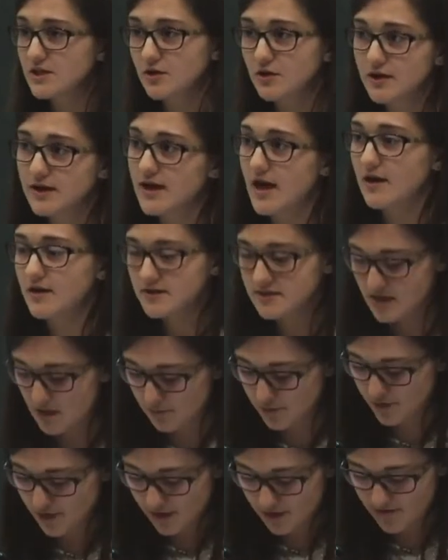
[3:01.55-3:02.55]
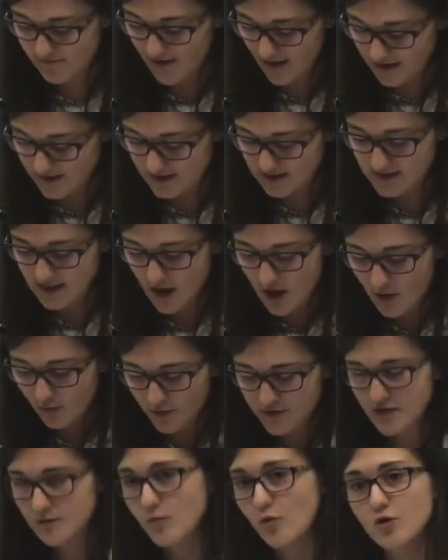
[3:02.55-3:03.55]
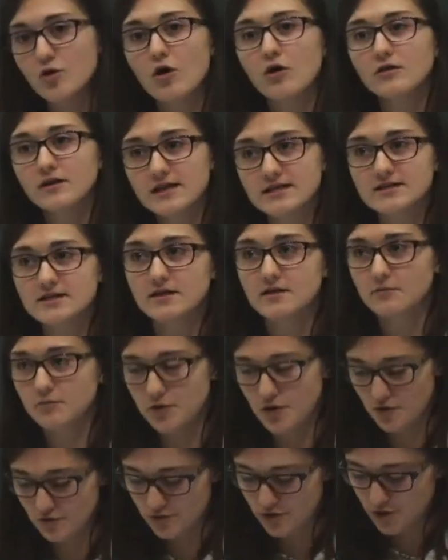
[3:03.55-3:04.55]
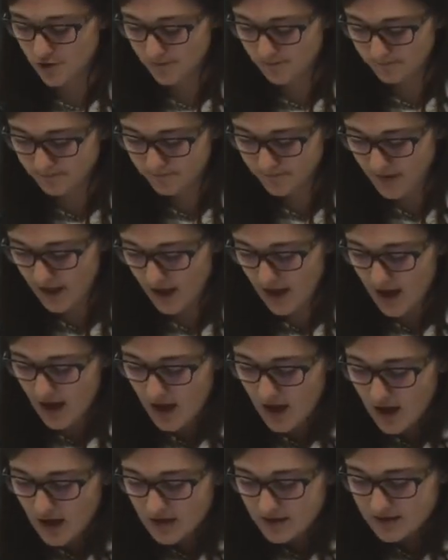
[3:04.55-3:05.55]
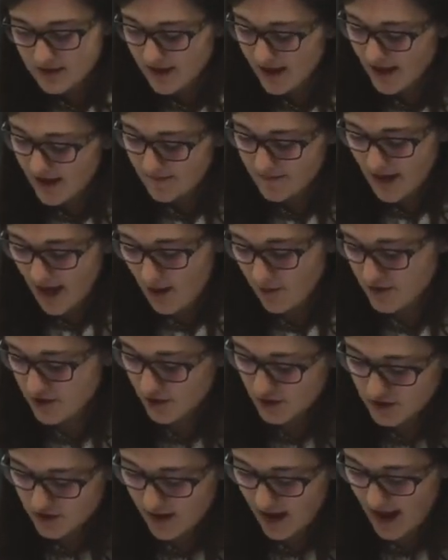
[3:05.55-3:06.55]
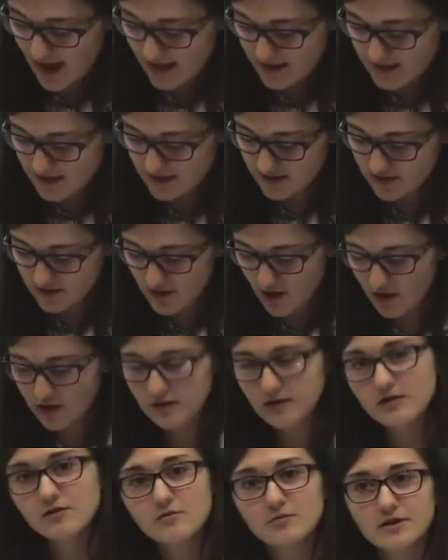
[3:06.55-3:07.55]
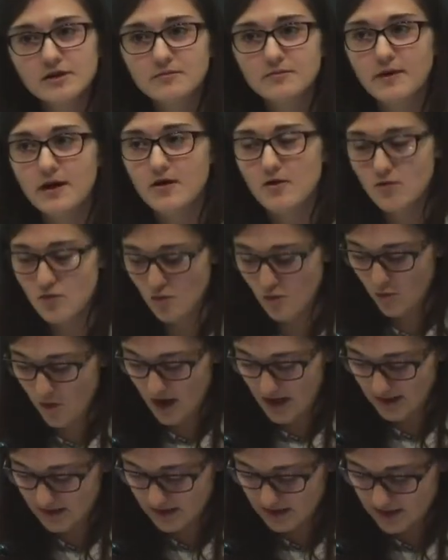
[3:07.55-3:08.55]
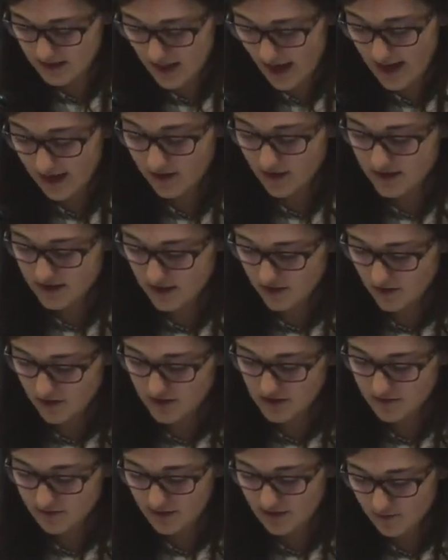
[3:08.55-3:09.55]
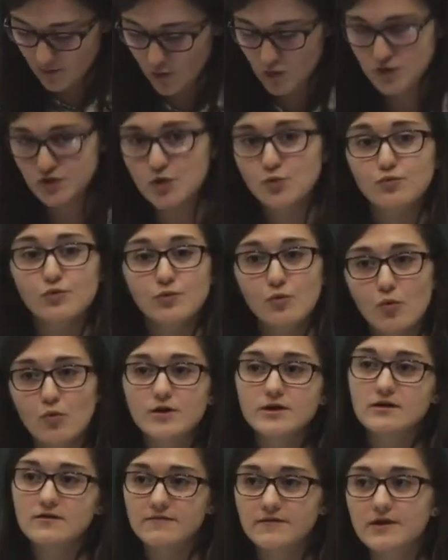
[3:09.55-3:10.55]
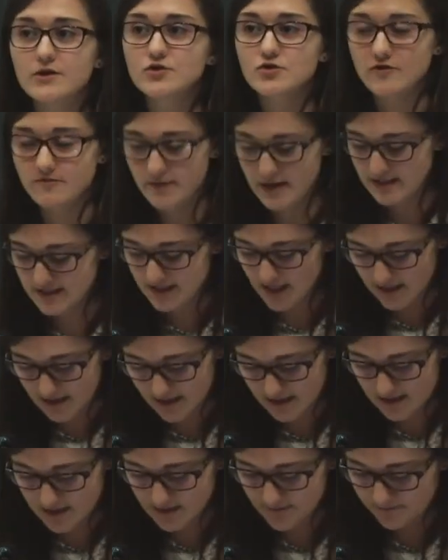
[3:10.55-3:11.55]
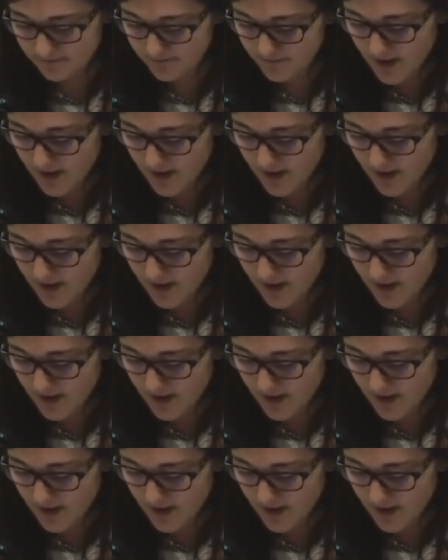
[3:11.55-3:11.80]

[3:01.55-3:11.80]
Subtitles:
looking at contemporary events with a more holistic approach. Today, I was also asked to talk a little bit about what I consider to be the most rewarding feature of my studies.